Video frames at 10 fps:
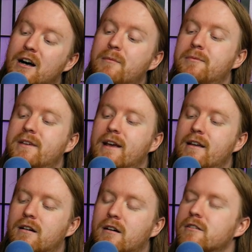Name.
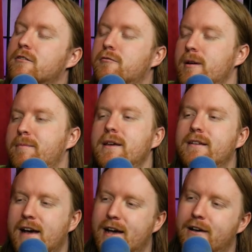Update on creepy
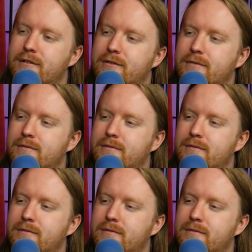dad.